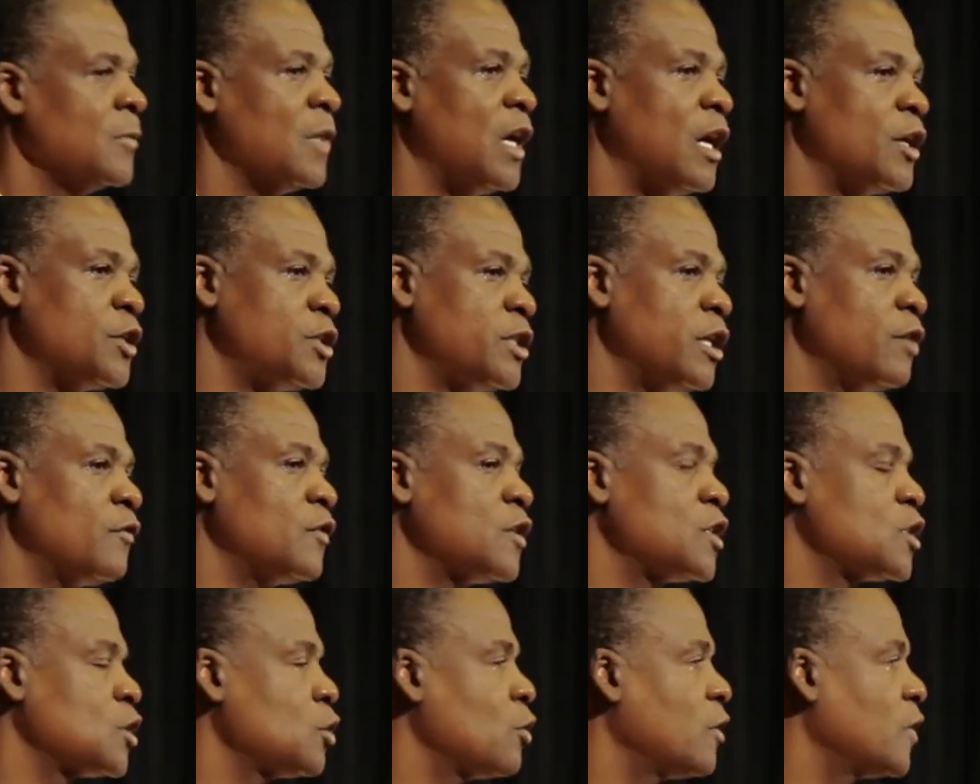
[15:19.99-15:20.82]
I'll share
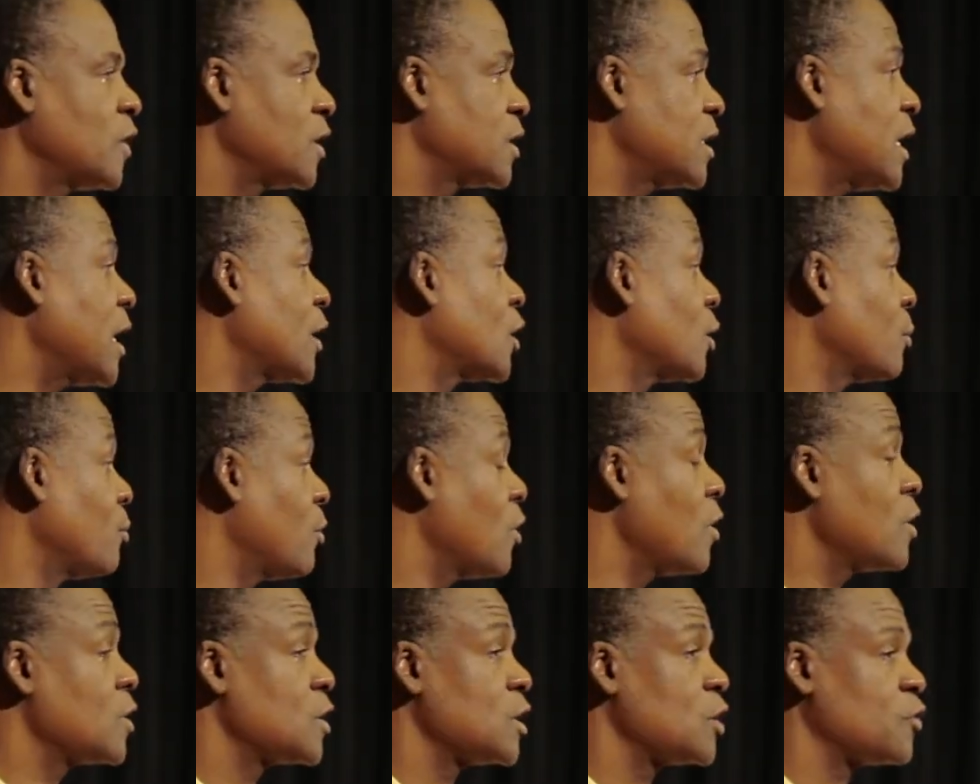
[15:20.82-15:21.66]
the story that Dr.
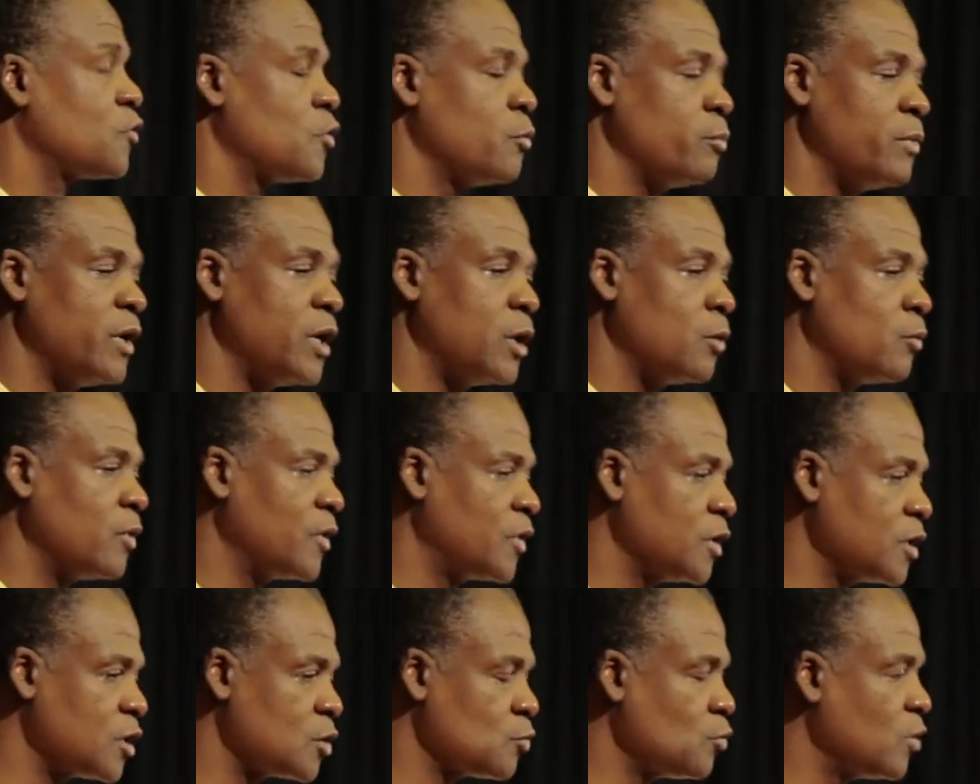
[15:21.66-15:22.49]
Barnes is familiar
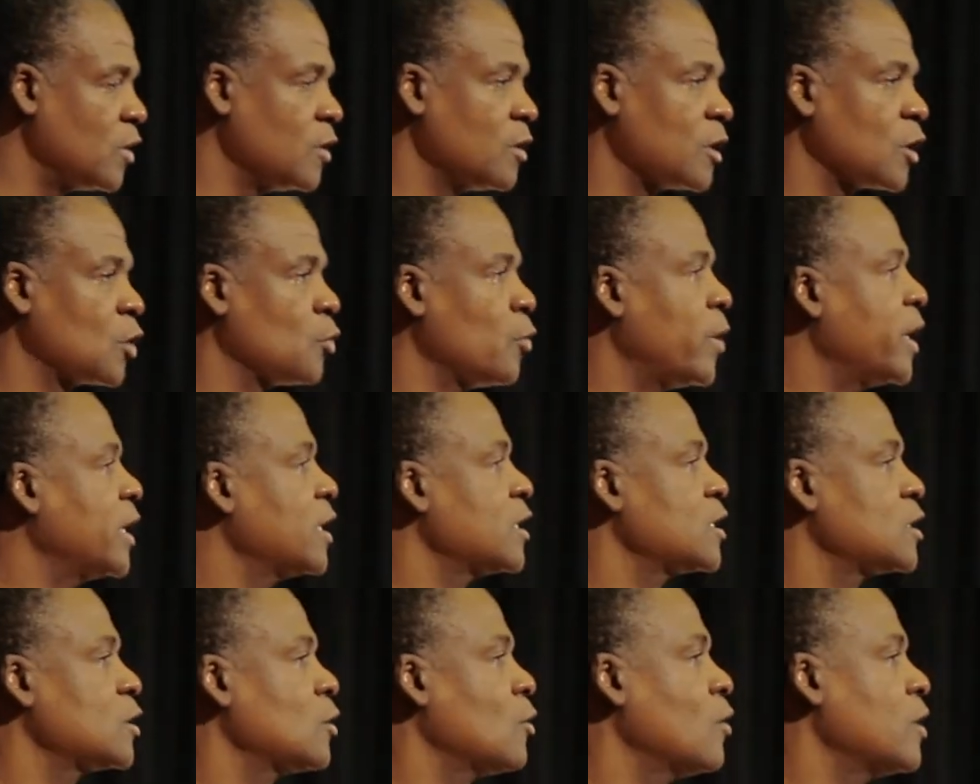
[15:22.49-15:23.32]
with as one of the
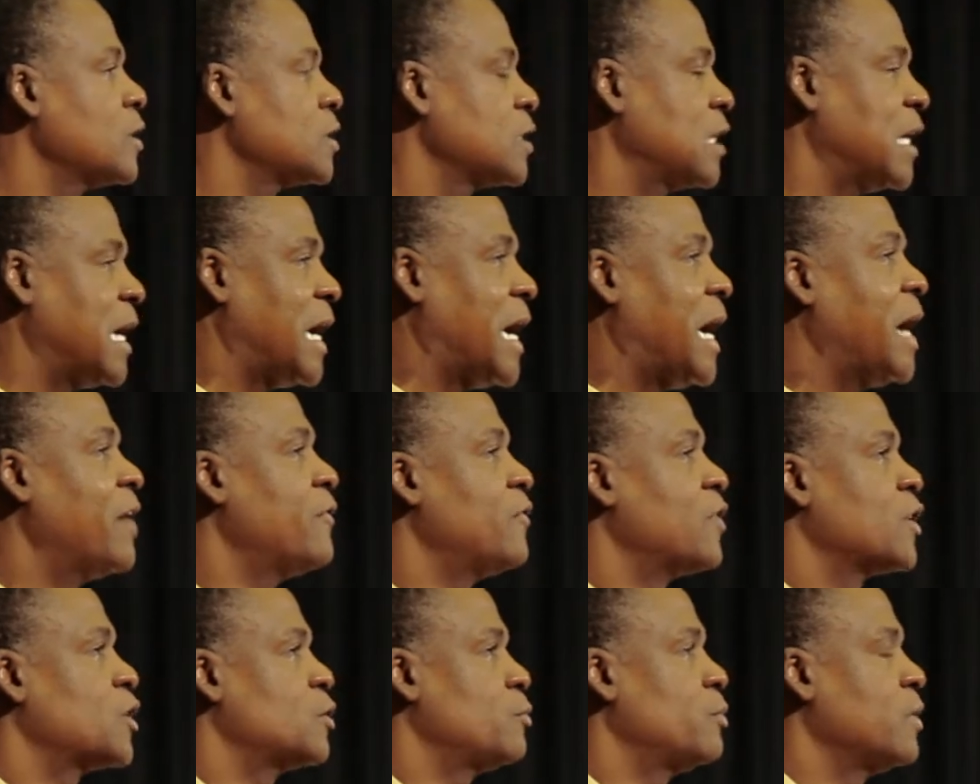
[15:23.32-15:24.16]
greatest stories that
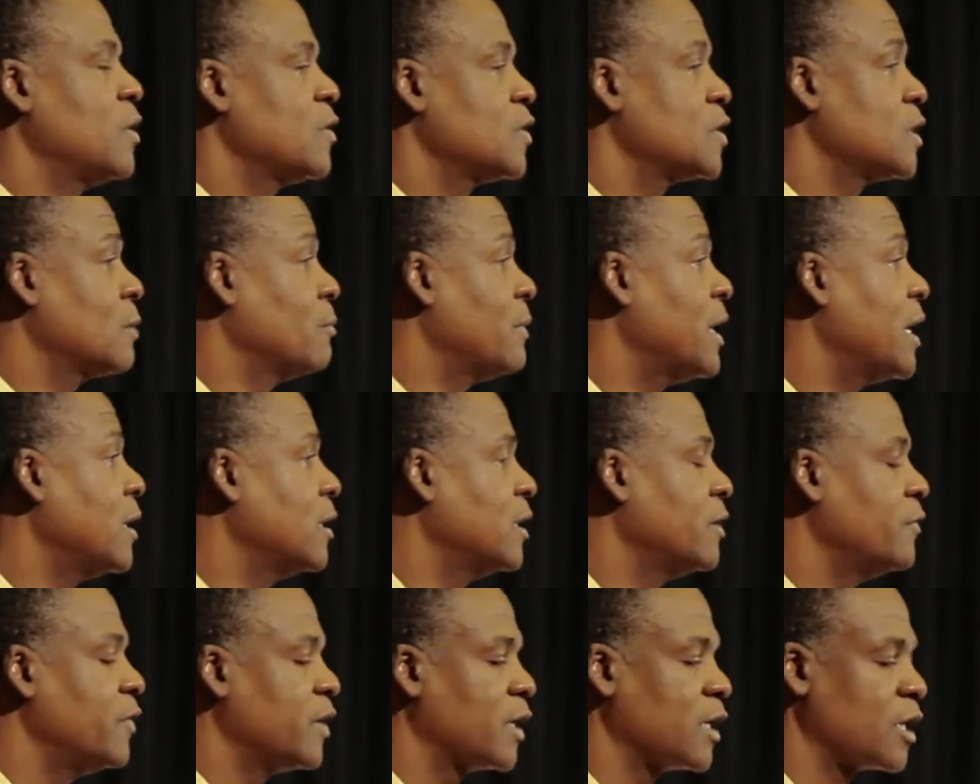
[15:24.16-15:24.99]
I've experienced in my
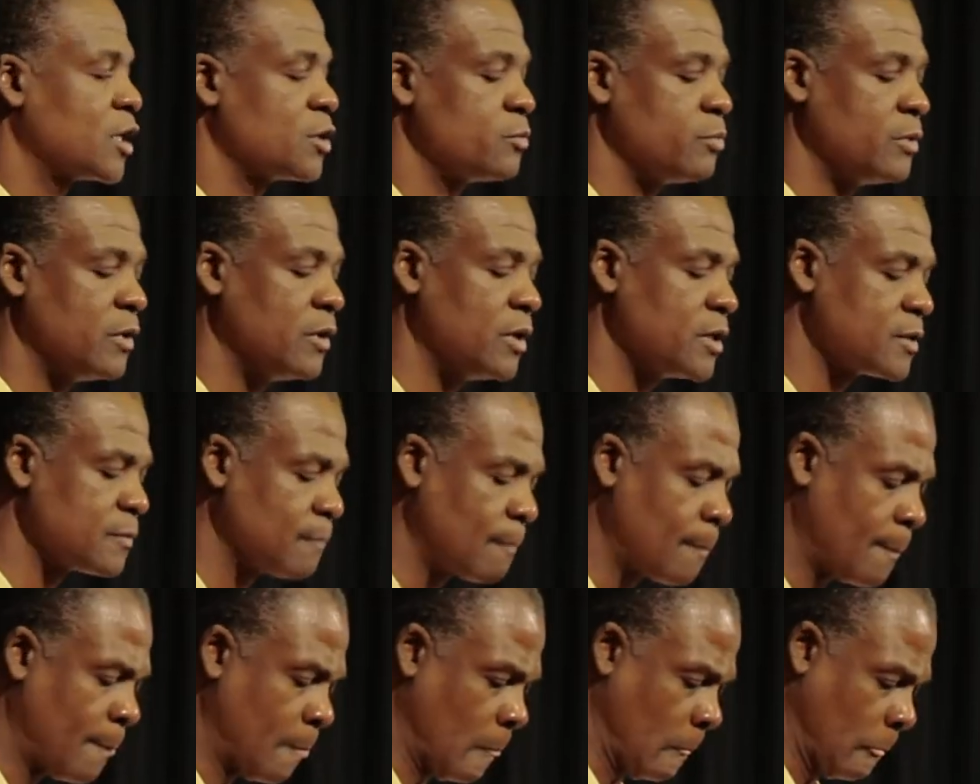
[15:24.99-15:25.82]
living experience.
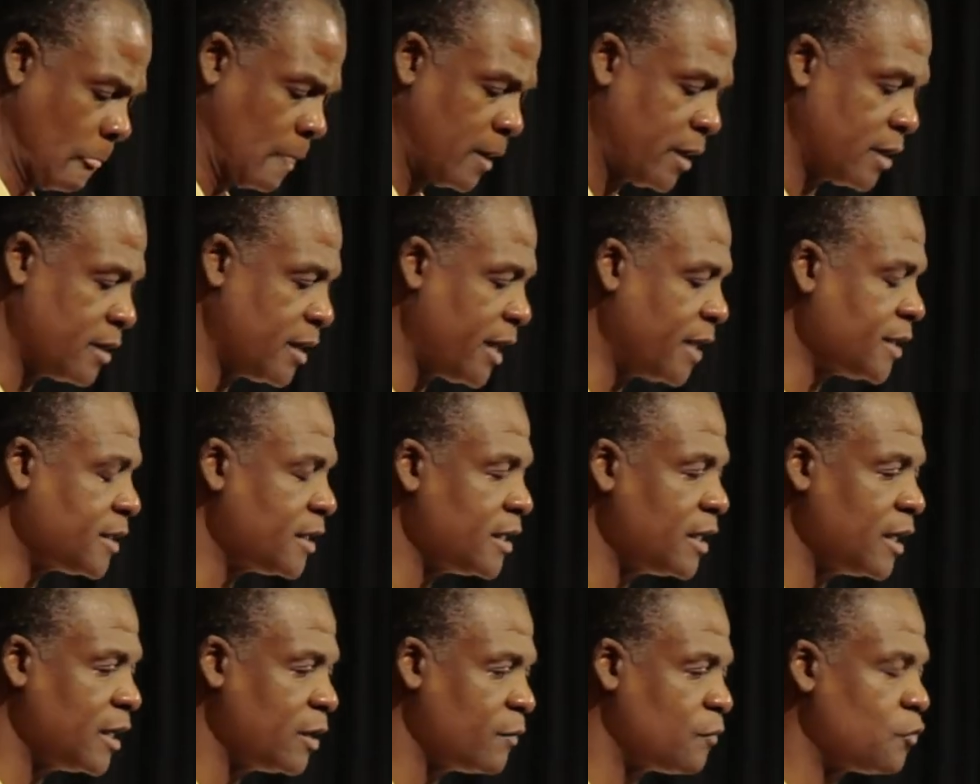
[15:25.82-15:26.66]
In
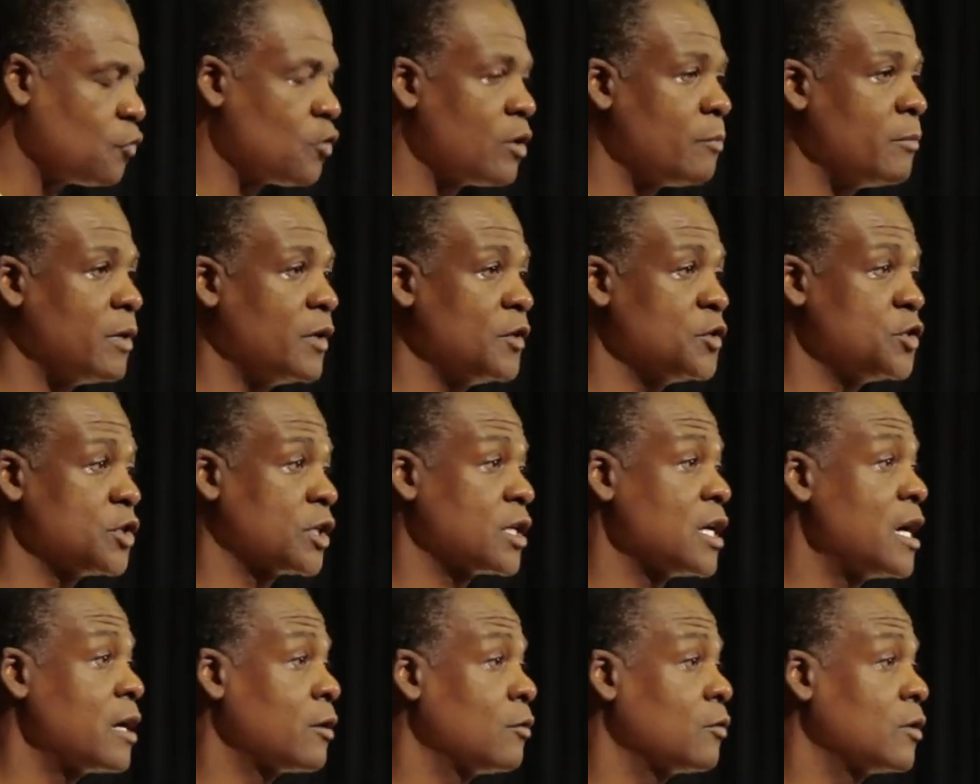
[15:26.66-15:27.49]
1984, I'm on the
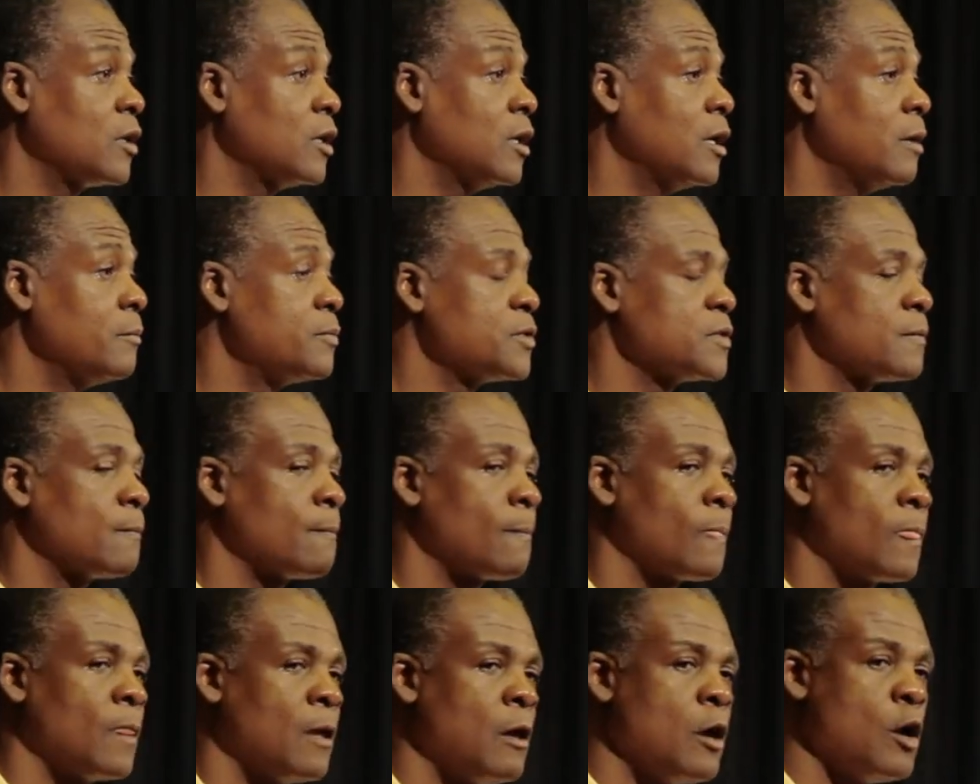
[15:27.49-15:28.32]
Chicago Cubs.
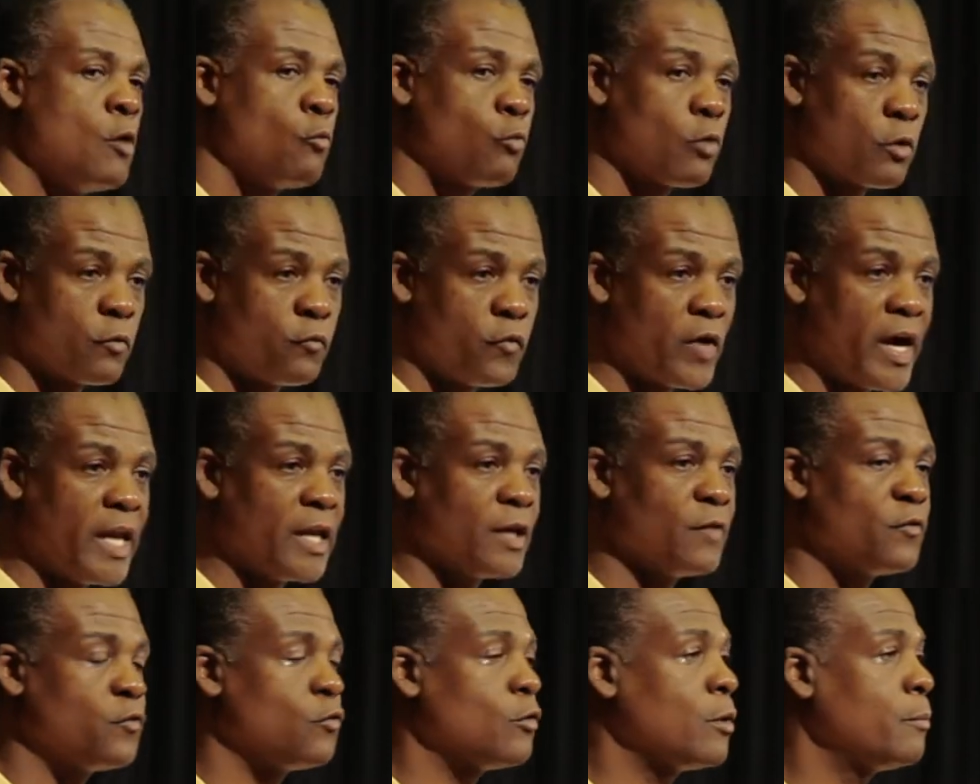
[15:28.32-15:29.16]
We're
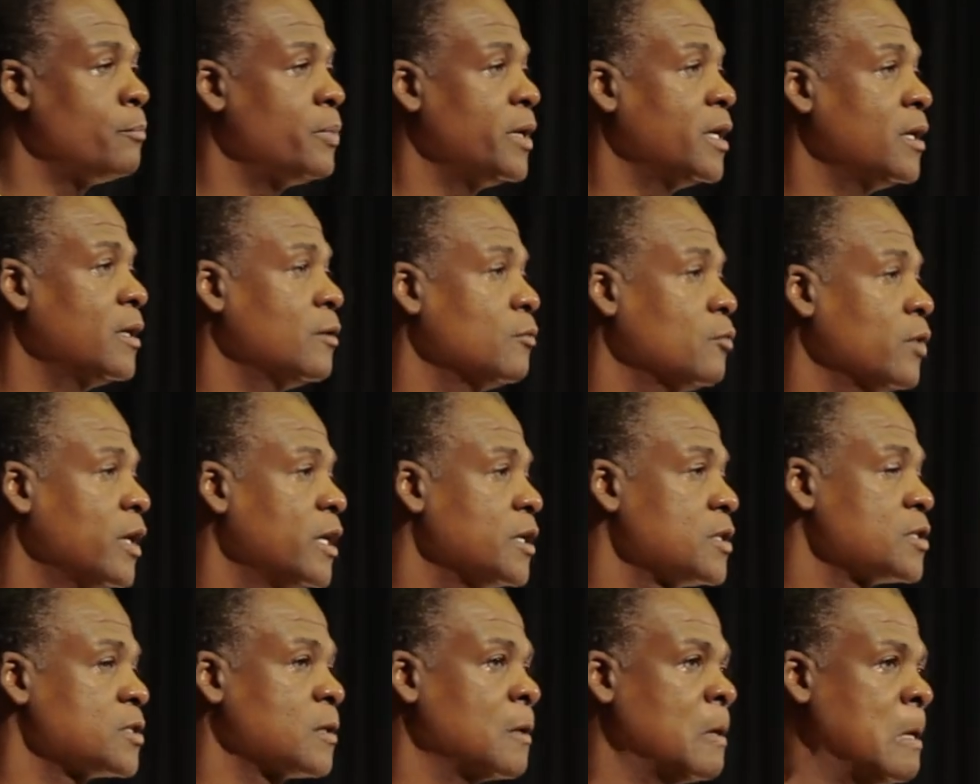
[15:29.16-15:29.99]
fighting for a pennant
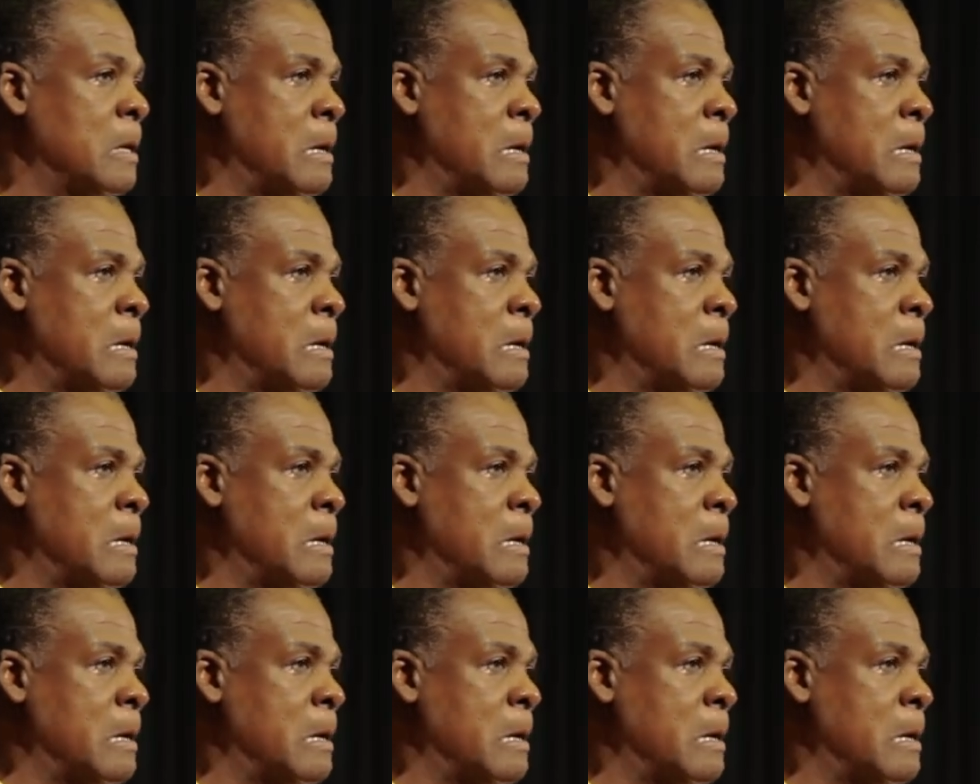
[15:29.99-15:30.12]
race.